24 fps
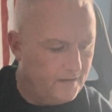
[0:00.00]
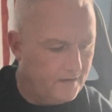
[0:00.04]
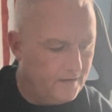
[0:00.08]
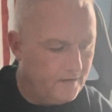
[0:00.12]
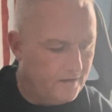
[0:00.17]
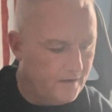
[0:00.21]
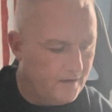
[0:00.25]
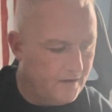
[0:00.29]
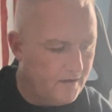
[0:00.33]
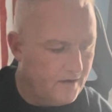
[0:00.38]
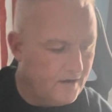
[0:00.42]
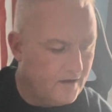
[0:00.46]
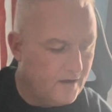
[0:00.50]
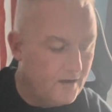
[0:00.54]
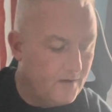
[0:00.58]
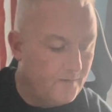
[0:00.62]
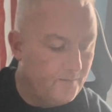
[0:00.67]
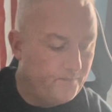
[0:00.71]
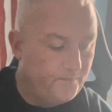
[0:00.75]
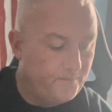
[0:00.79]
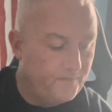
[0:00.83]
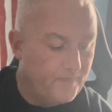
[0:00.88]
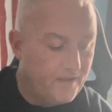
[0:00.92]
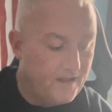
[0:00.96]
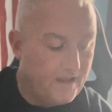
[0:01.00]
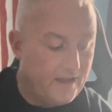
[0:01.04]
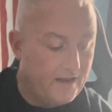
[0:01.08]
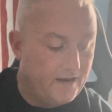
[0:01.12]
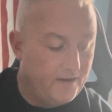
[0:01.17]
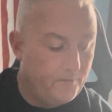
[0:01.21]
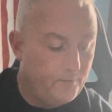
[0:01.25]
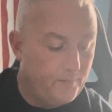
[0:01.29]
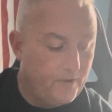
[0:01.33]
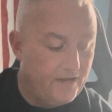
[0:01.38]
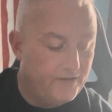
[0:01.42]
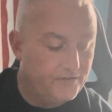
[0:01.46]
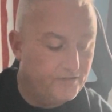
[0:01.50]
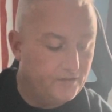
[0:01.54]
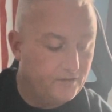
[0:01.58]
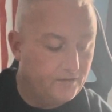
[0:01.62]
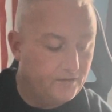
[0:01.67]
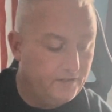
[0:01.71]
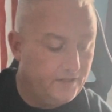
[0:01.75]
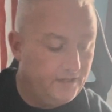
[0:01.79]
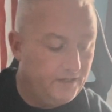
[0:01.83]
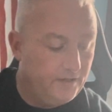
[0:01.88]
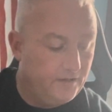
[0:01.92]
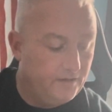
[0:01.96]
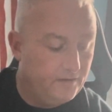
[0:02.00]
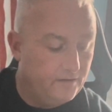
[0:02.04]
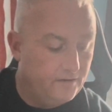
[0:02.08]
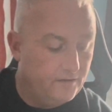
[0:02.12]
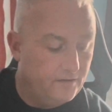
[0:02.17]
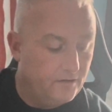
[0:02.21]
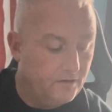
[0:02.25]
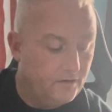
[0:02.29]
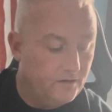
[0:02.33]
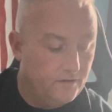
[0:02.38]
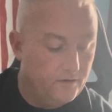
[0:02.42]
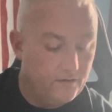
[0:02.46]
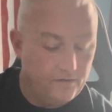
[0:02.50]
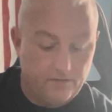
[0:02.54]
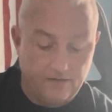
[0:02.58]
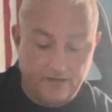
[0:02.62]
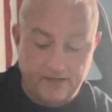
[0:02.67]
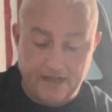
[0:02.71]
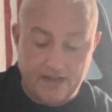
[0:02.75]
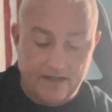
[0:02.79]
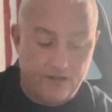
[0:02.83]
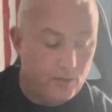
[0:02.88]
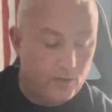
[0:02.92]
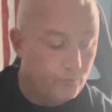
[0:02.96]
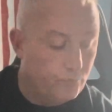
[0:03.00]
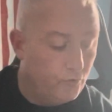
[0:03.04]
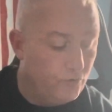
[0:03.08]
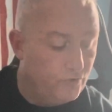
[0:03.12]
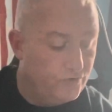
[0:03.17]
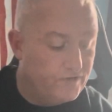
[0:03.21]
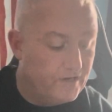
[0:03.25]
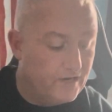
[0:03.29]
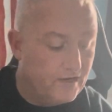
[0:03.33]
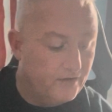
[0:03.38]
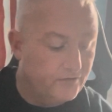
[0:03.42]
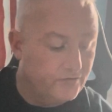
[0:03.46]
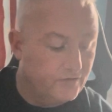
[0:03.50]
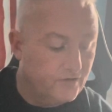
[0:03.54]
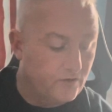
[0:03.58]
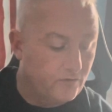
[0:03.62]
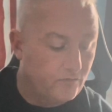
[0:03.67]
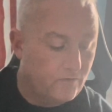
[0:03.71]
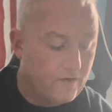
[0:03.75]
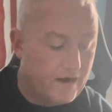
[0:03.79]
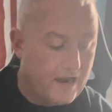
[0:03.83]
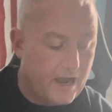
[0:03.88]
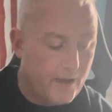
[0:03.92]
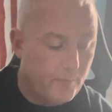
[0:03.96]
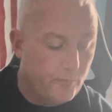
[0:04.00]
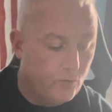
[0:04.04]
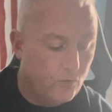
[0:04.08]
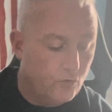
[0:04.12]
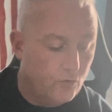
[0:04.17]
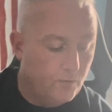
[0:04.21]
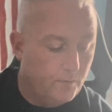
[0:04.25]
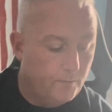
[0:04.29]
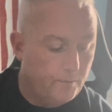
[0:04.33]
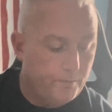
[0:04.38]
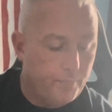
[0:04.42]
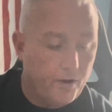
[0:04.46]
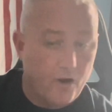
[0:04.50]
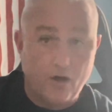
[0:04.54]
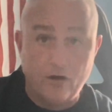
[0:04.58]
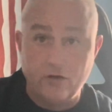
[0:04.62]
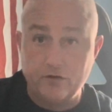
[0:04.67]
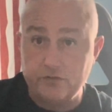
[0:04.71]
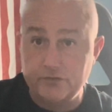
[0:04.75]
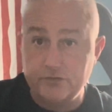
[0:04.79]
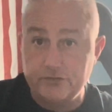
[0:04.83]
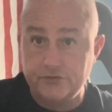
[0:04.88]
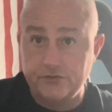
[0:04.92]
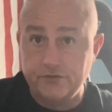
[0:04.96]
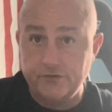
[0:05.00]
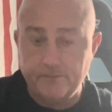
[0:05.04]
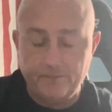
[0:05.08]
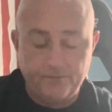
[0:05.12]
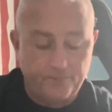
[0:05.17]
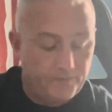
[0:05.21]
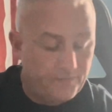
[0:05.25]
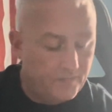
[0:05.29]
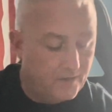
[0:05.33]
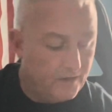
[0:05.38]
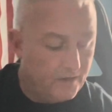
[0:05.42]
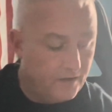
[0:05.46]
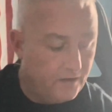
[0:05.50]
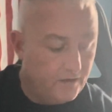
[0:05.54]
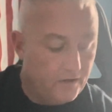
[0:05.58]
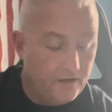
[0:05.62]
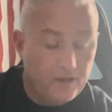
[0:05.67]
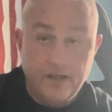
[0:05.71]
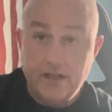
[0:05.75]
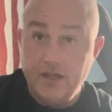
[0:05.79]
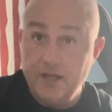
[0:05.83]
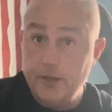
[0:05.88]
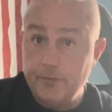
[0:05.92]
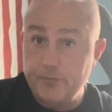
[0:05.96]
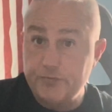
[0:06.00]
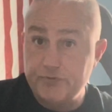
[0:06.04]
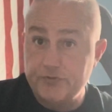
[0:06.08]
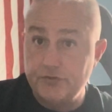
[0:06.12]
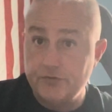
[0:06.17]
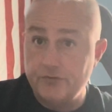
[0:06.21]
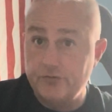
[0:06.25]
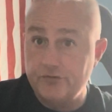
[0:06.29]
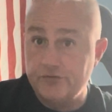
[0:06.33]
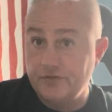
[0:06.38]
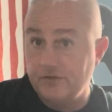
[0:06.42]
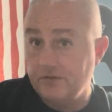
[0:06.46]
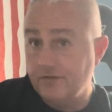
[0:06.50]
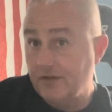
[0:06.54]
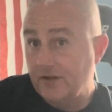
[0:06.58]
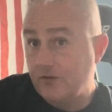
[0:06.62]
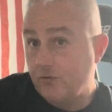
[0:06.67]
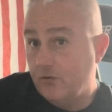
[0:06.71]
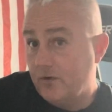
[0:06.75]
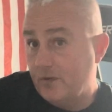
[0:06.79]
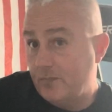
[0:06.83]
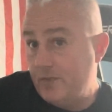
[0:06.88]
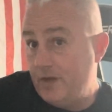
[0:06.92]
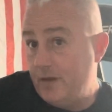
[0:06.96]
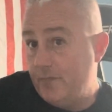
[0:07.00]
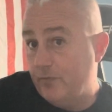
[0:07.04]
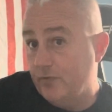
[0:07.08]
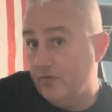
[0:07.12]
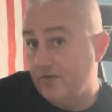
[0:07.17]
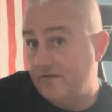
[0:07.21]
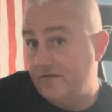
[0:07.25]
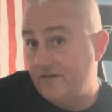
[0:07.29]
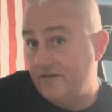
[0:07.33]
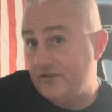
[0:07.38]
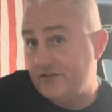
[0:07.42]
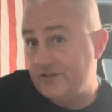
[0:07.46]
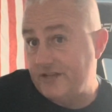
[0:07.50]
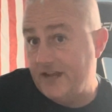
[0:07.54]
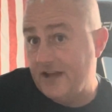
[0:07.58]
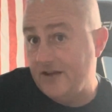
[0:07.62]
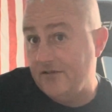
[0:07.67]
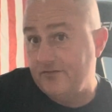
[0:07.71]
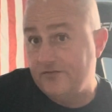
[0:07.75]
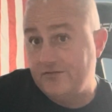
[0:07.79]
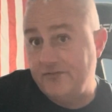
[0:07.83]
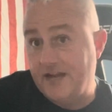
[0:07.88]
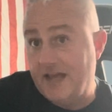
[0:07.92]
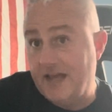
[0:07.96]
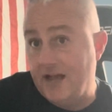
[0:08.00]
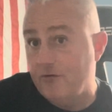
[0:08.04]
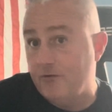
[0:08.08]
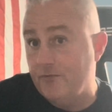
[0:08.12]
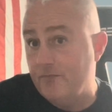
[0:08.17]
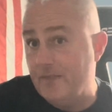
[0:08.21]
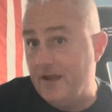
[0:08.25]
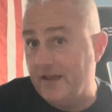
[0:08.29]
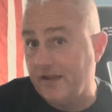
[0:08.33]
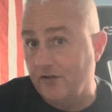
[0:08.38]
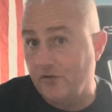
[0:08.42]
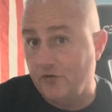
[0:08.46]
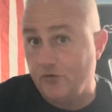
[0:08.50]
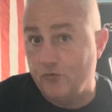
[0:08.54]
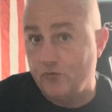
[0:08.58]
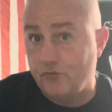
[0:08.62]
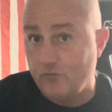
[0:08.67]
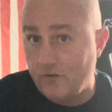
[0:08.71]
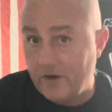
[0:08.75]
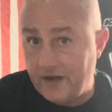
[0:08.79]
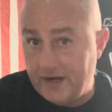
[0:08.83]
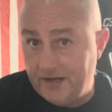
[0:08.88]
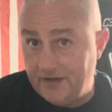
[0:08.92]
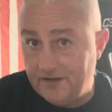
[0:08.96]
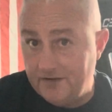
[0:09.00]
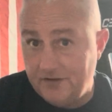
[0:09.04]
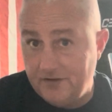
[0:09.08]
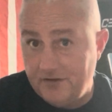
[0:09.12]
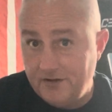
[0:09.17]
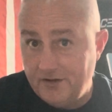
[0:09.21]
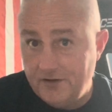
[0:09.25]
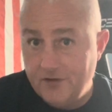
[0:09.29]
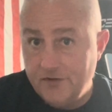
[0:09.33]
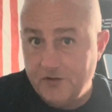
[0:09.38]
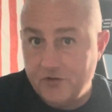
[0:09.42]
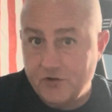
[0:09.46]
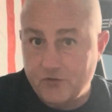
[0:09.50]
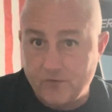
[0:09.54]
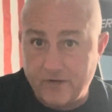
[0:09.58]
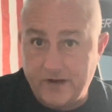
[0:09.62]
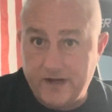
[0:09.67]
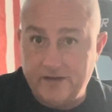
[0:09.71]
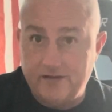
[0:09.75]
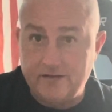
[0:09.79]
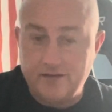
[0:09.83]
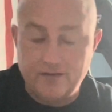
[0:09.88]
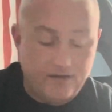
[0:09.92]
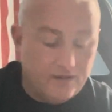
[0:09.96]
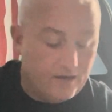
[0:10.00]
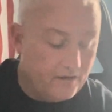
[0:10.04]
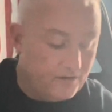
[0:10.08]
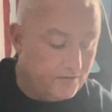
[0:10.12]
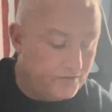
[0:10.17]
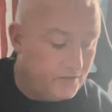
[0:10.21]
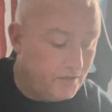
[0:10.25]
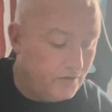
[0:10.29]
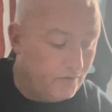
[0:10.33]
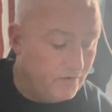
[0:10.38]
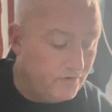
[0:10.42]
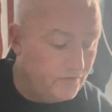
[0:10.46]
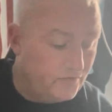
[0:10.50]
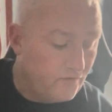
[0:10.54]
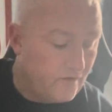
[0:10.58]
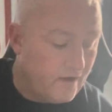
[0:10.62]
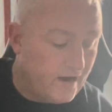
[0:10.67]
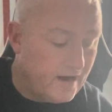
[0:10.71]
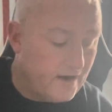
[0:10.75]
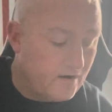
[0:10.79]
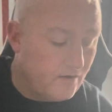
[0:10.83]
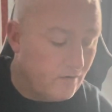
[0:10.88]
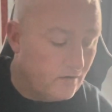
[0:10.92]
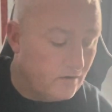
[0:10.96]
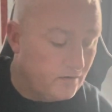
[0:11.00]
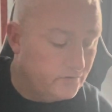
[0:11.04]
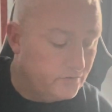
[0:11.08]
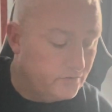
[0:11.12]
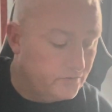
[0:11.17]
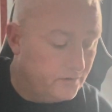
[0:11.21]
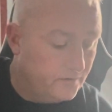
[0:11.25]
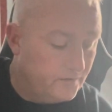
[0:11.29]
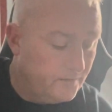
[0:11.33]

And basically, the Bruja is like rabble, punks, hipsters, like all the people in Fishtown. So that would make a great series for Anarchs.